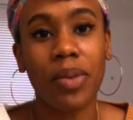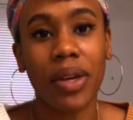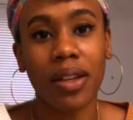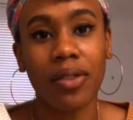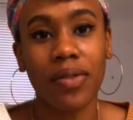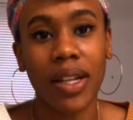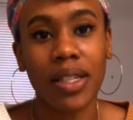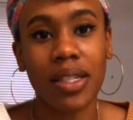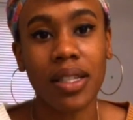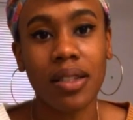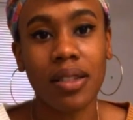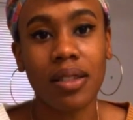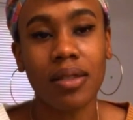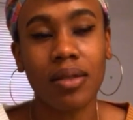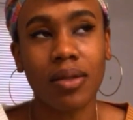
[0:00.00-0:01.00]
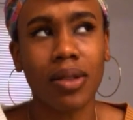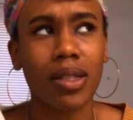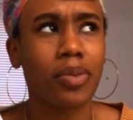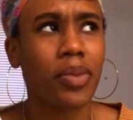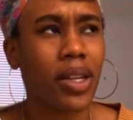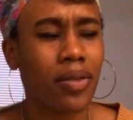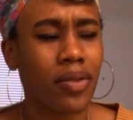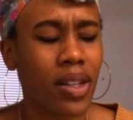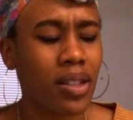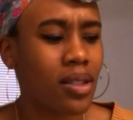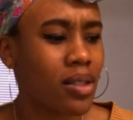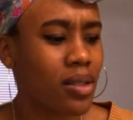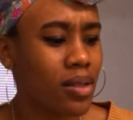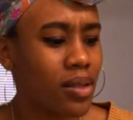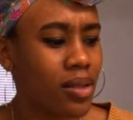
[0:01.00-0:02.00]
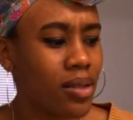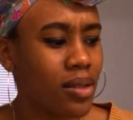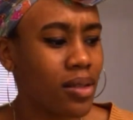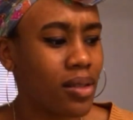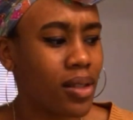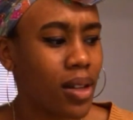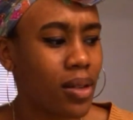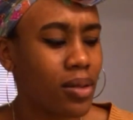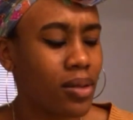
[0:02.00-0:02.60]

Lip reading: picket fences, was it picket fence? No.